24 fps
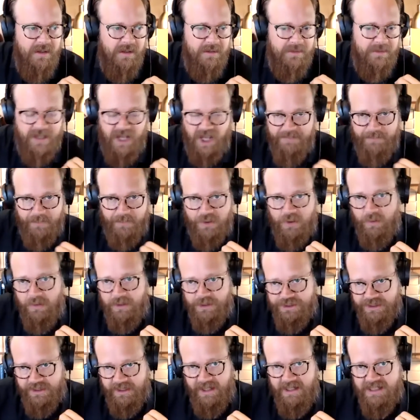Gospel
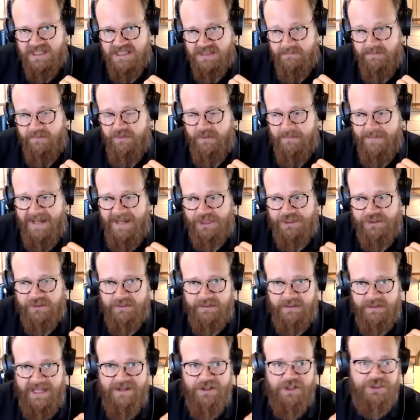Coalition guys. Some of them
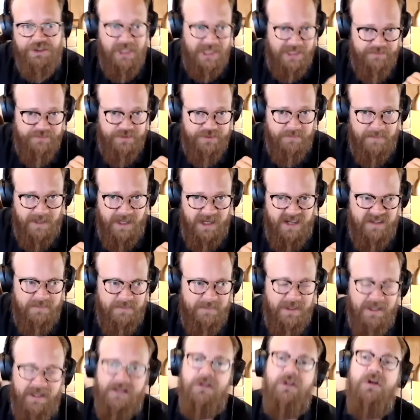actually had to change their mind and
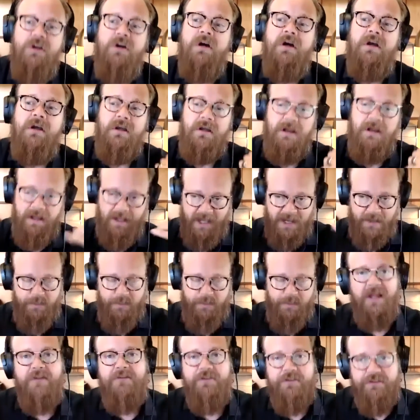be like, look, I
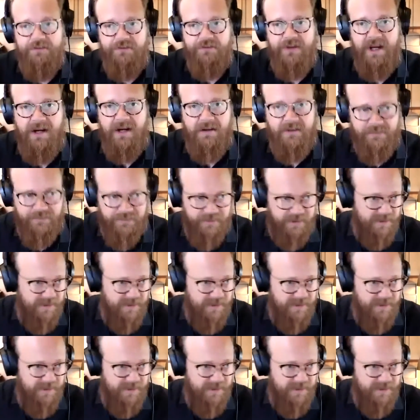realize this is a heresy.